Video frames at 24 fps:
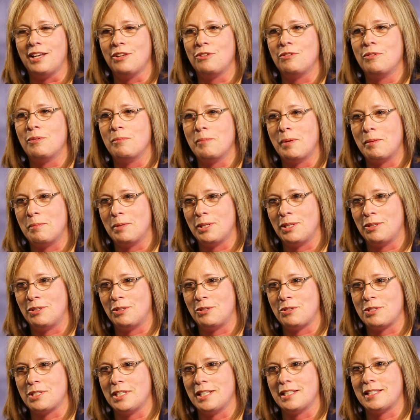can remember the
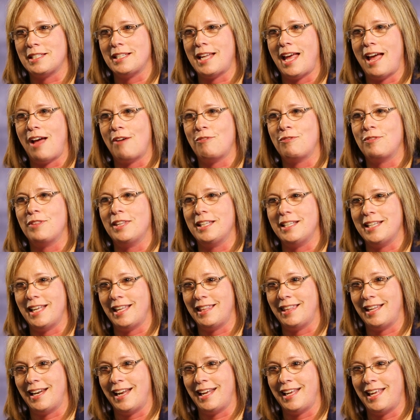nursing staff the
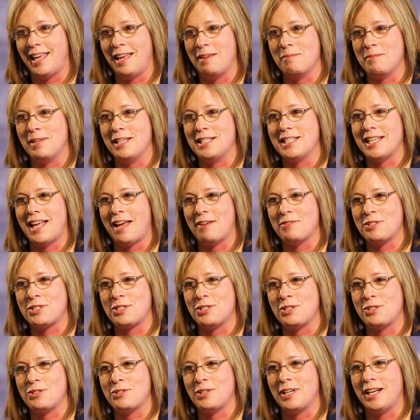day that I came in to have
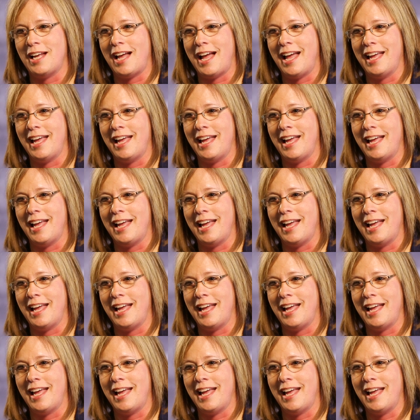surgery.